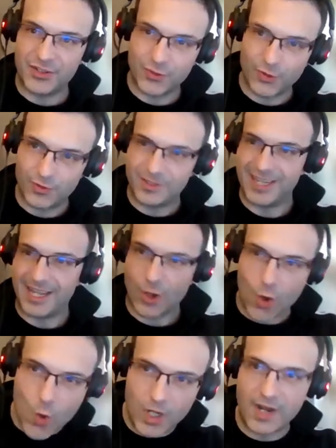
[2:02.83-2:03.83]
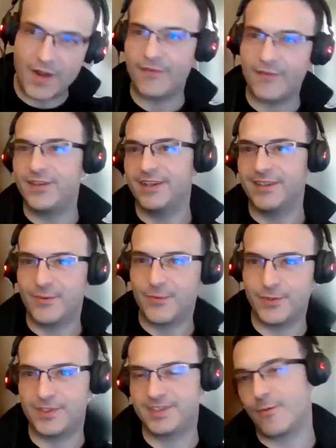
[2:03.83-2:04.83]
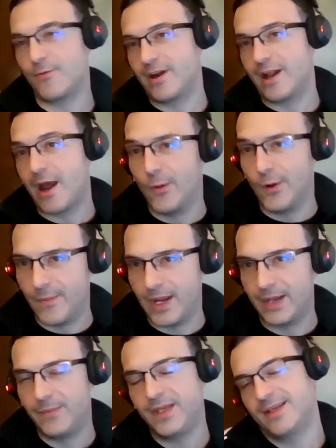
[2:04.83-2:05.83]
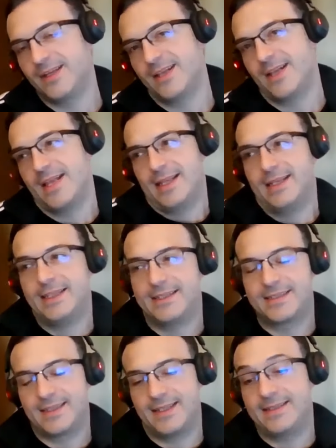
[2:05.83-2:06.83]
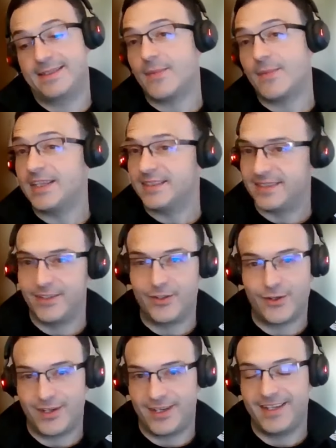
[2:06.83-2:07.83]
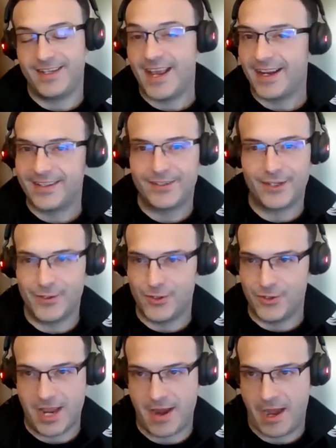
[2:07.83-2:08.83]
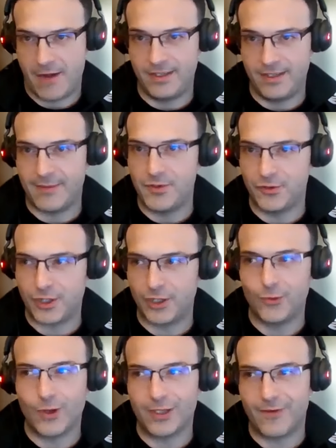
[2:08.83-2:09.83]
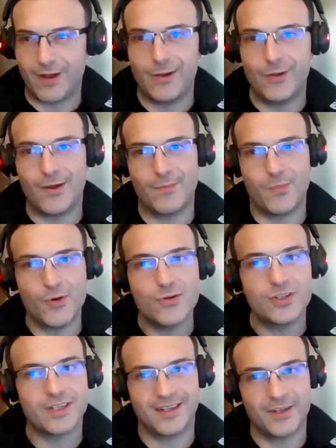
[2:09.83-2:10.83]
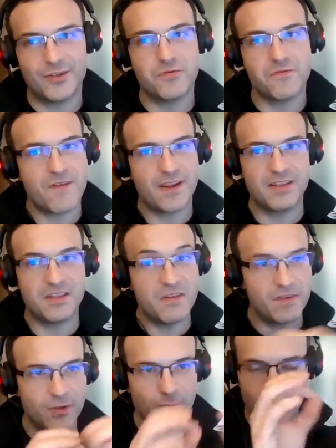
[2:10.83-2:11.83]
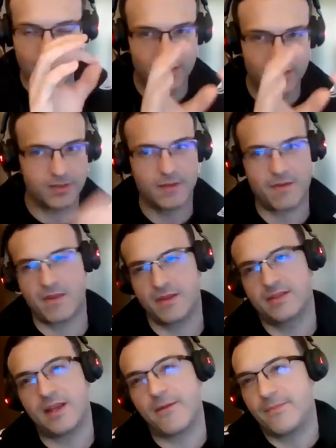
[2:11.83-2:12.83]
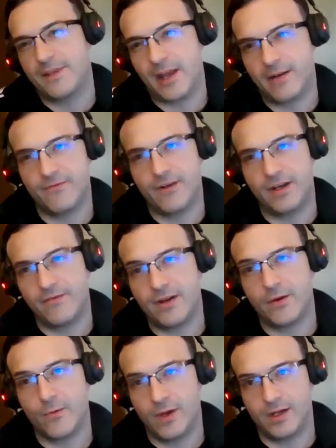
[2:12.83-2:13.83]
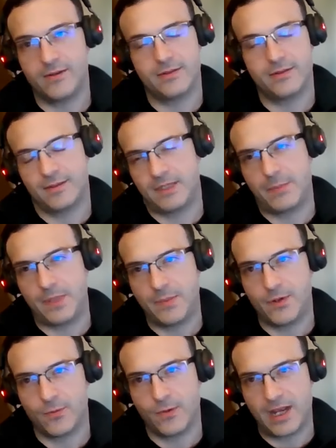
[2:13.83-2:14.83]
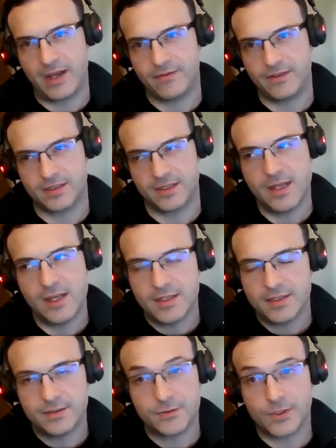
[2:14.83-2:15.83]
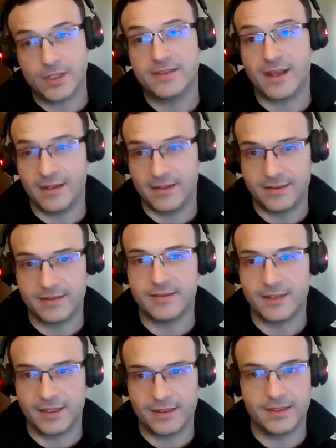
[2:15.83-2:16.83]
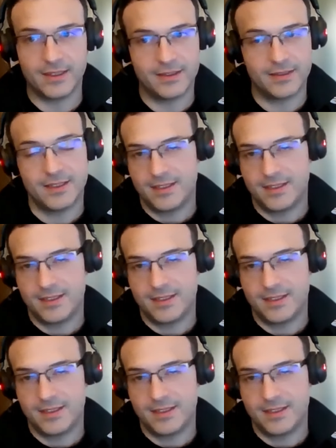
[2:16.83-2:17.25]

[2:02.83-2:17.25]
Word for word: sure they are looking after what is our baby. It's amazing, no? And yeah, I can tell you, every time you try to add value and push, and you find difficult because things are done very, very well, no? The people we have is really talented, yeah.